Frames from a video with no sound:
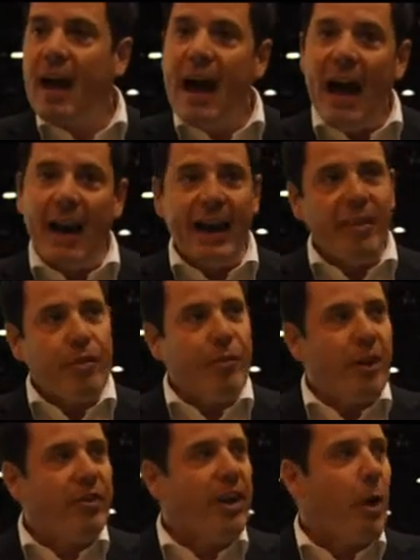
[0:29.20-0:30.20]
And I guess the
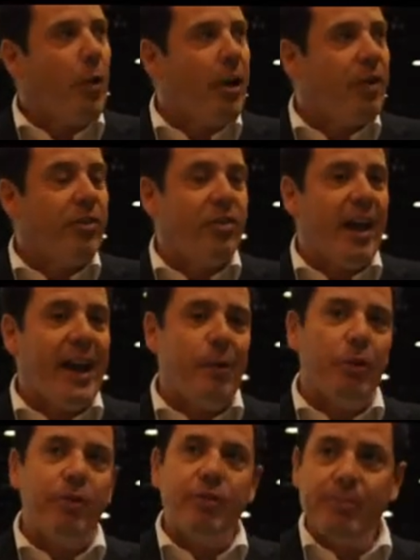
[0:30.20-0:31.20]
first thing I wanted to say
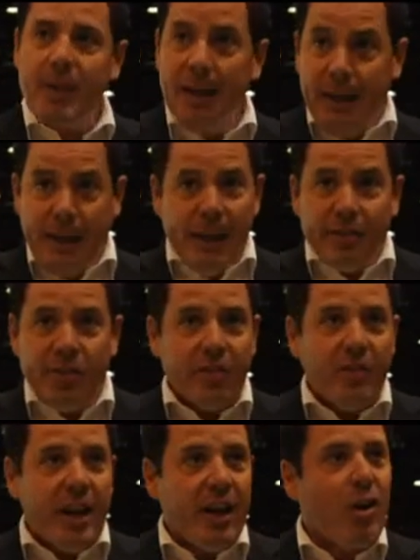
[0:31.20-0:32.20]
was just
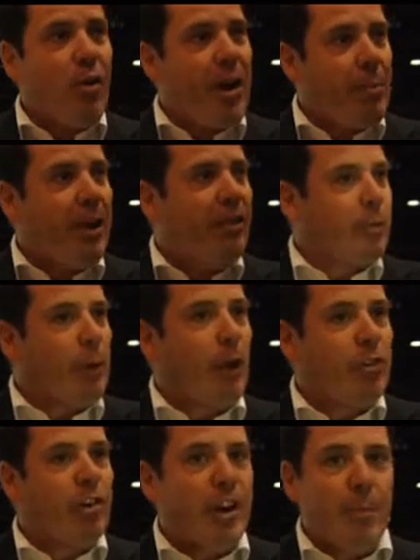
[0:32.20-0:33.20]
the incredible
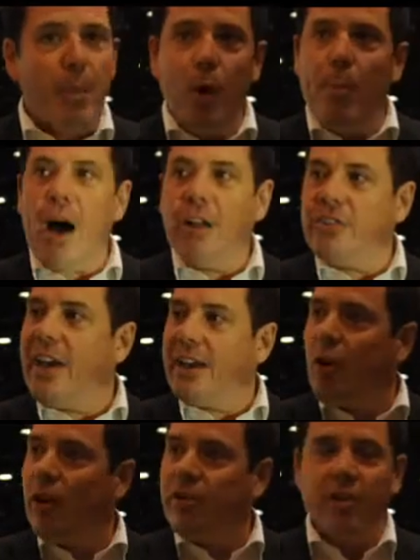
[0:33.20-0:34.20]
explosion in mobile
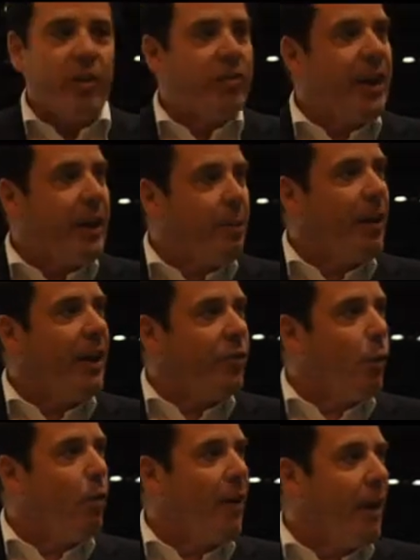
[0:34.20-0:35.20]
technology that's taking place
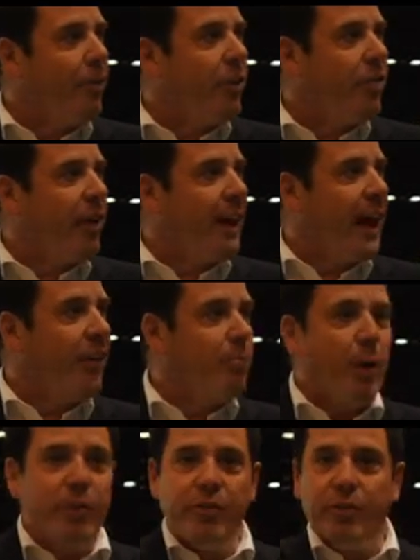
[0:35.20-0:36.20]
all around us. And I guess
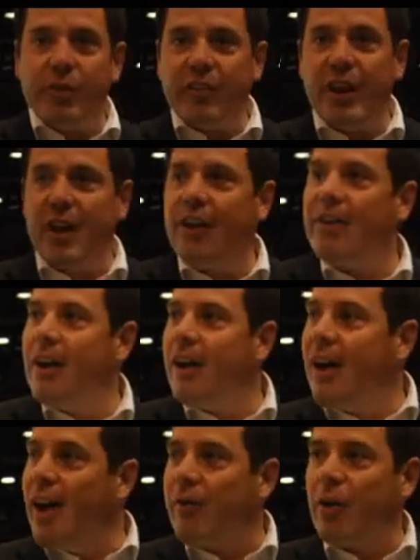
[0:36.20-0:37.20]
most of us here
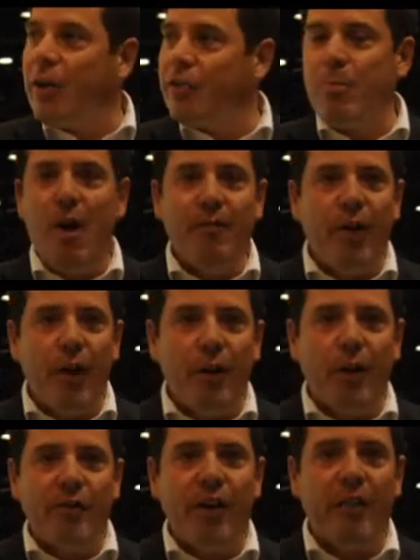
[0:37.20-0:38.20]
have got a smartphone
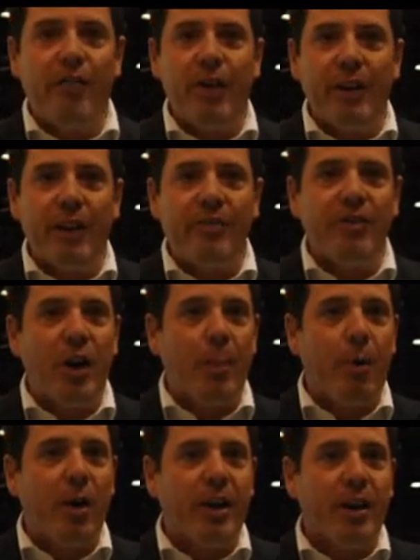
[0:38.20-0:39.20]
or a cell phone at least in our
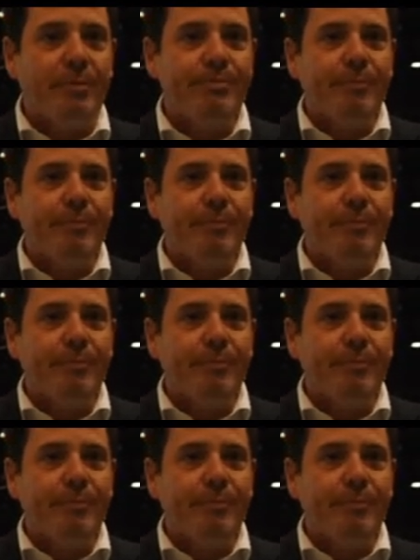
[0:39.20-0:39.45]
pocket.